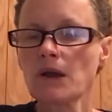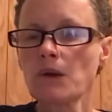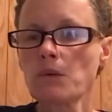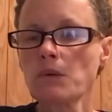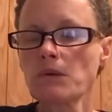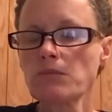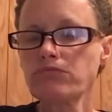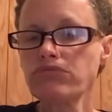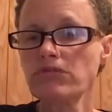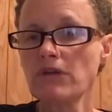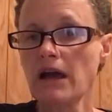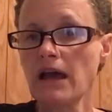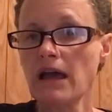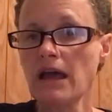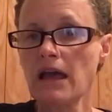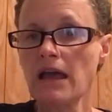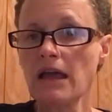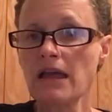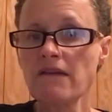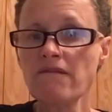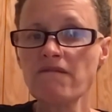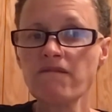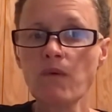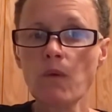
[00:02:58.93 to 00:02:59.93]
We
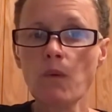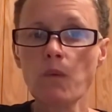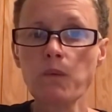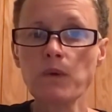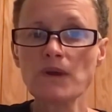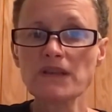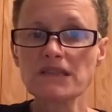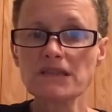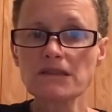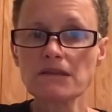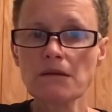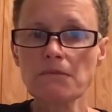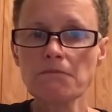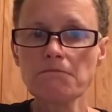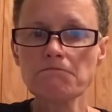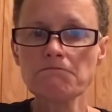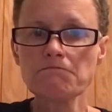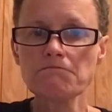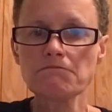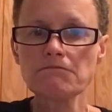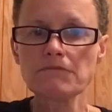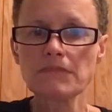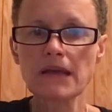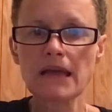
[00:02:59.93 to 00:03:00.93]
pray for wisdom,